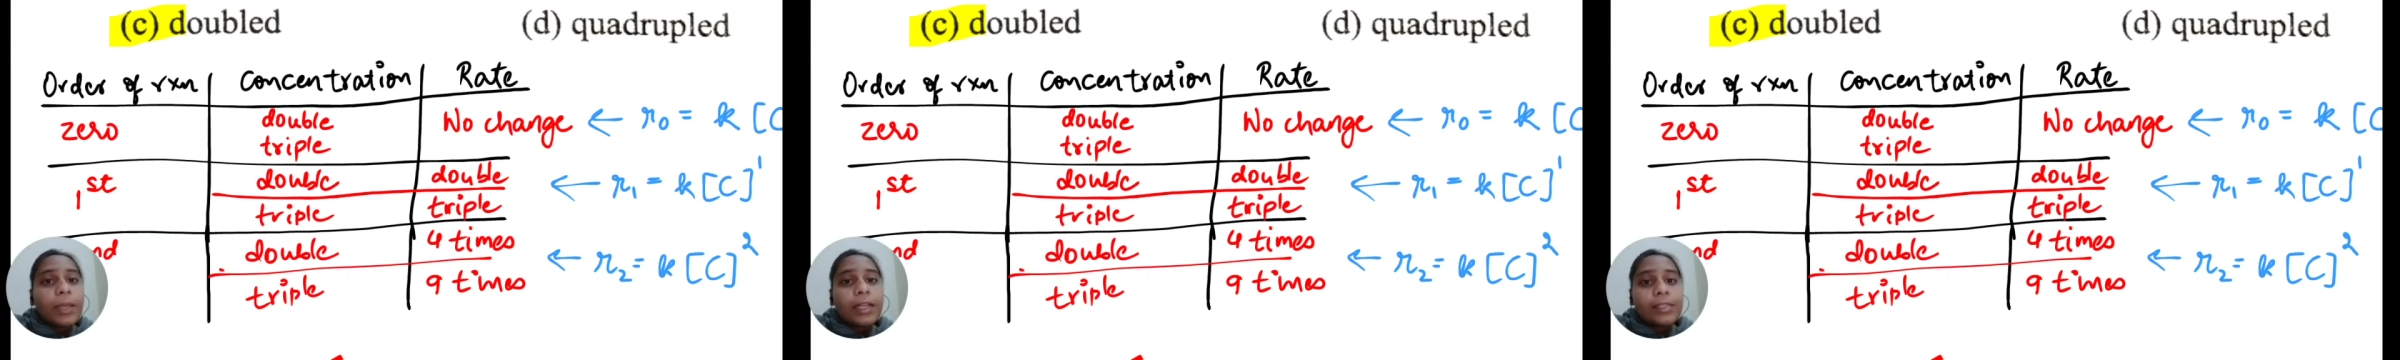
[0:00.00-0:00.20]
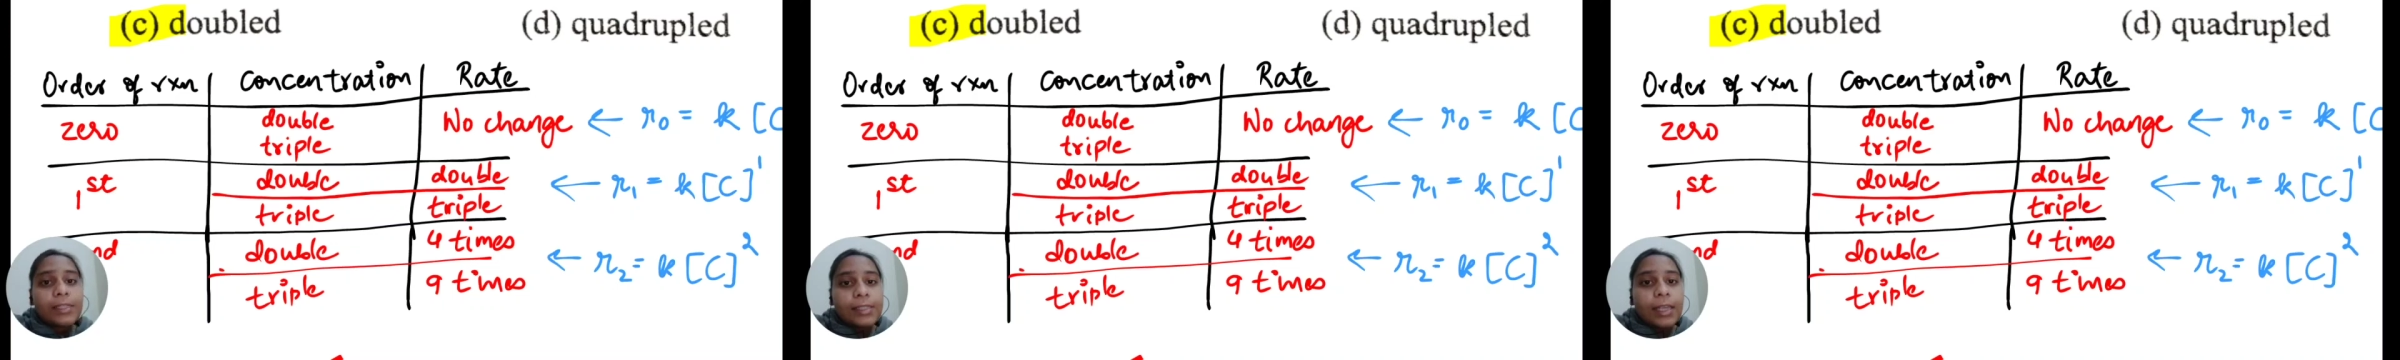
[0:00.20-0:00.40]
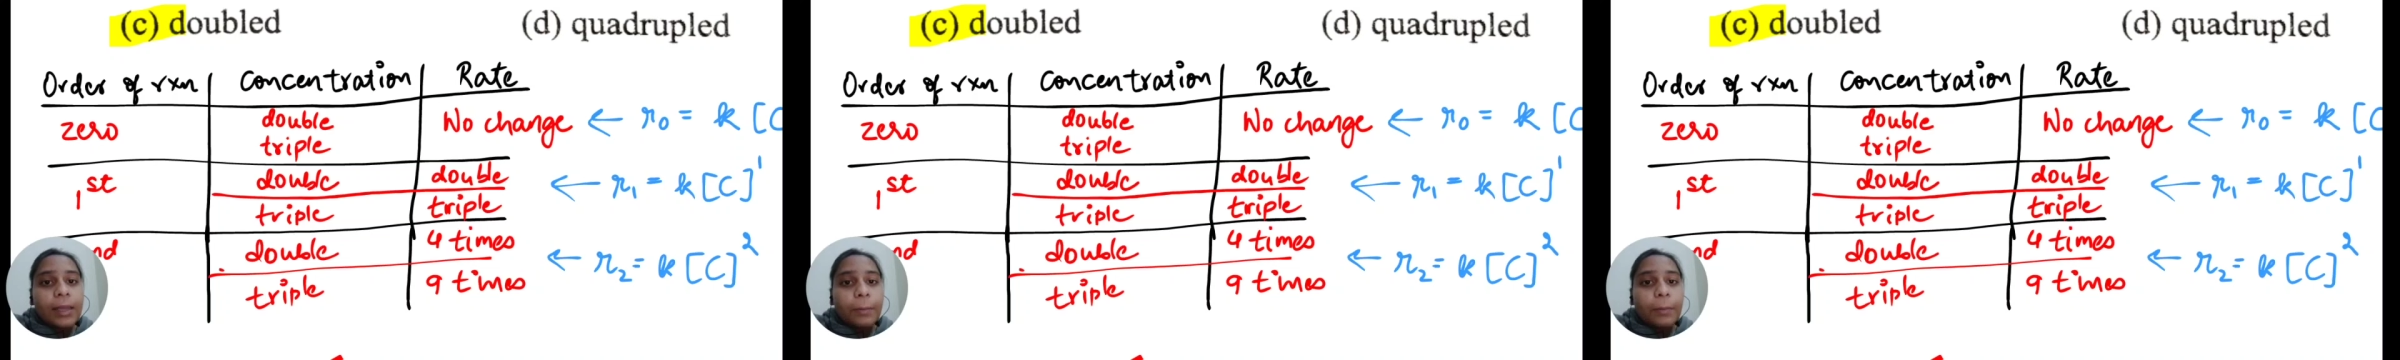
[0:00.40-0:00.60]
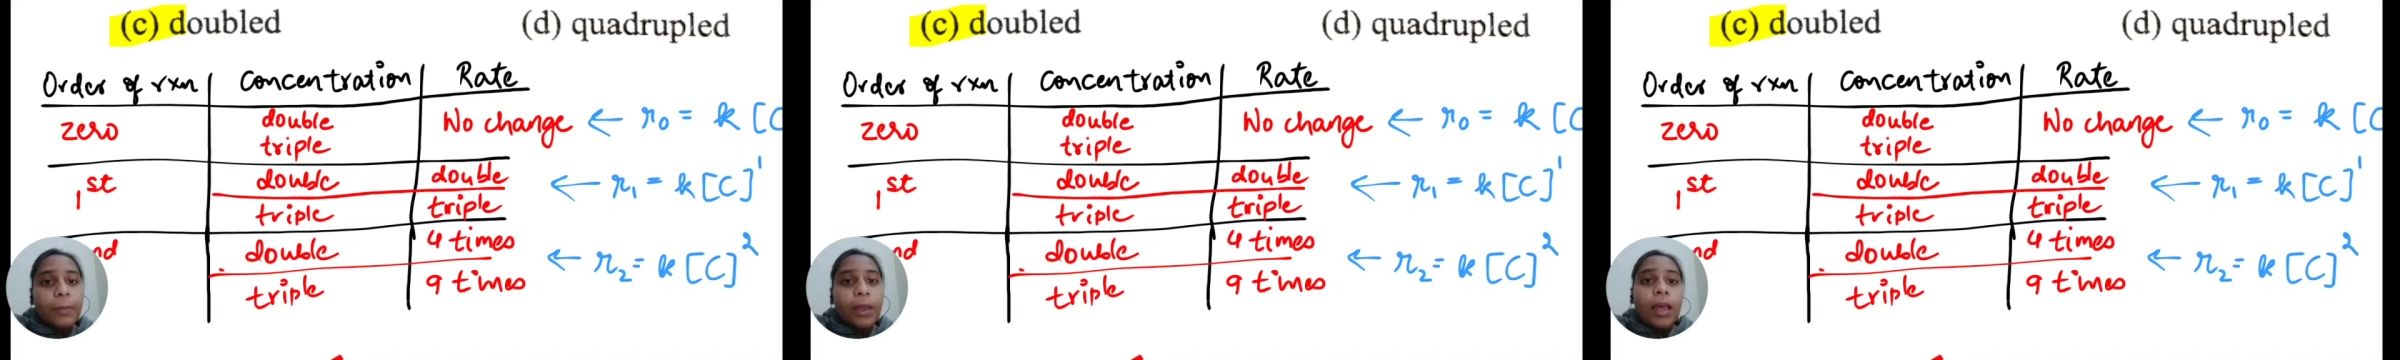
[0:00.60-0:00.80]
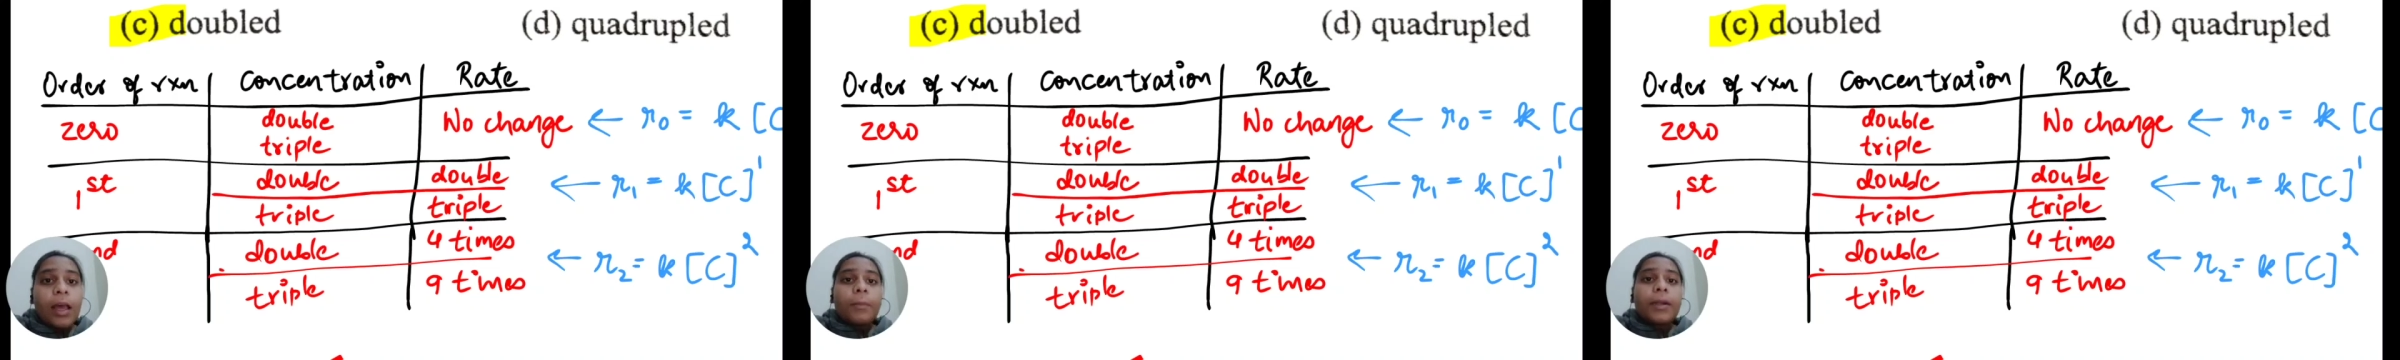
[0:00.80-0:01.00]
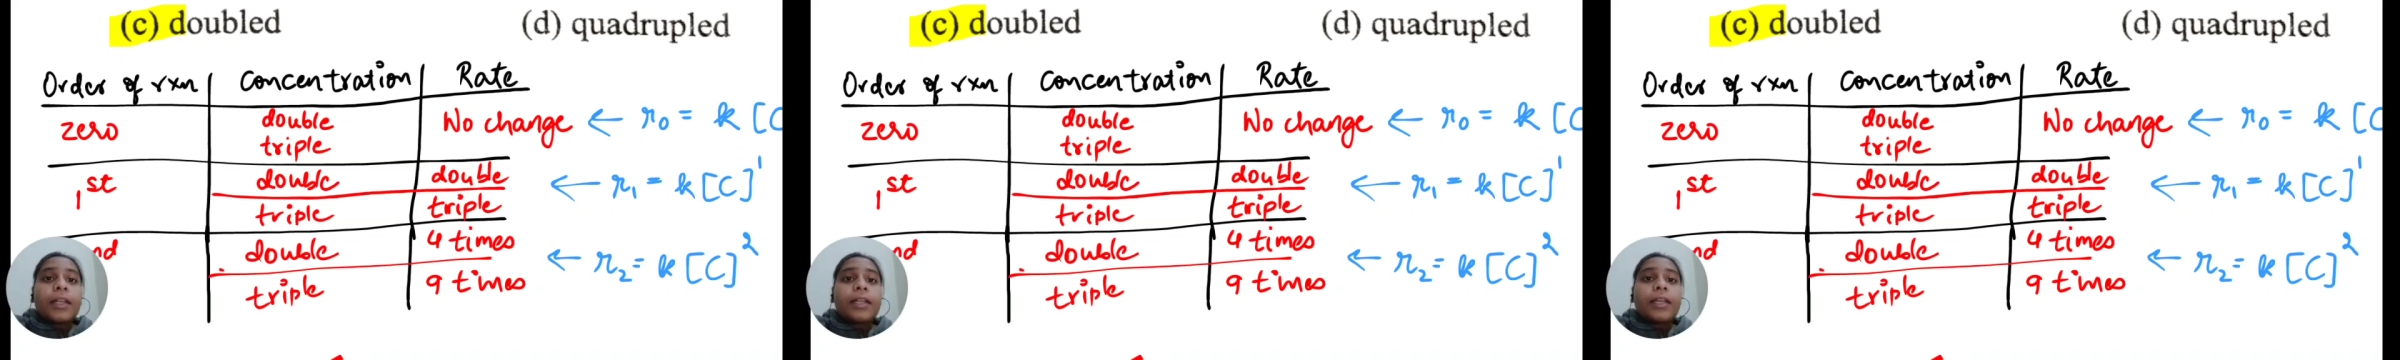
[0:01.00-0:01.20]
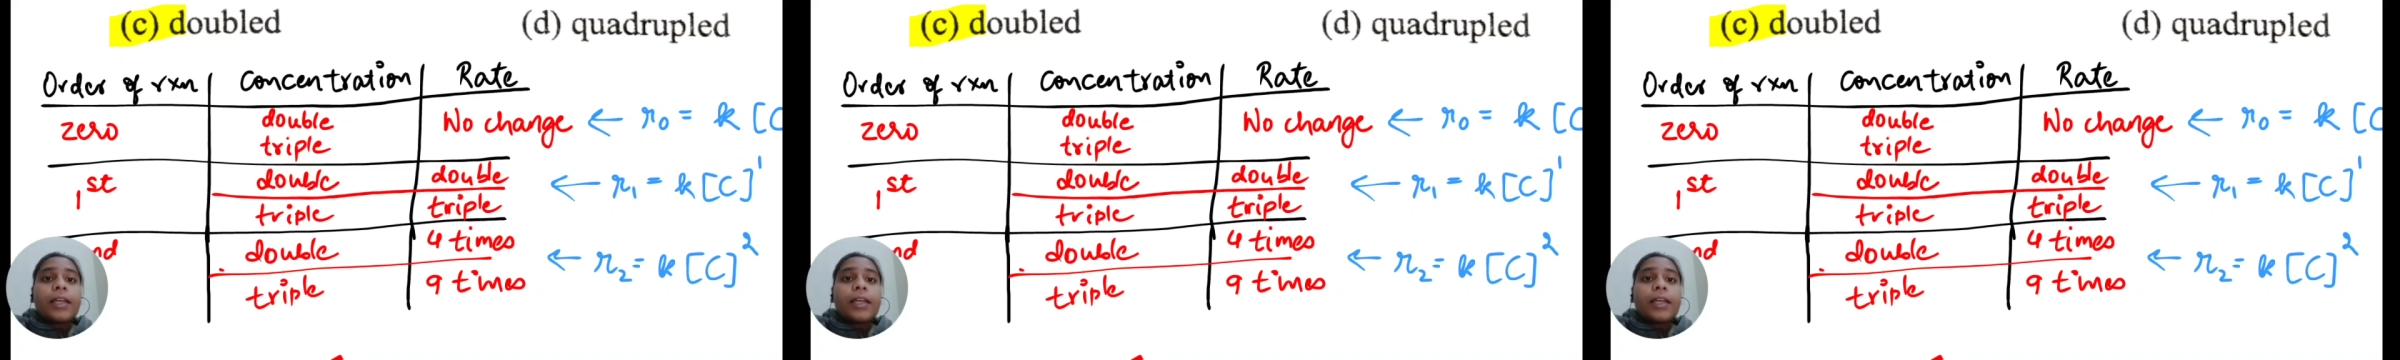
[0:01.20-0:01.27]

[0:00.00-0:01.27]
we can say like if we will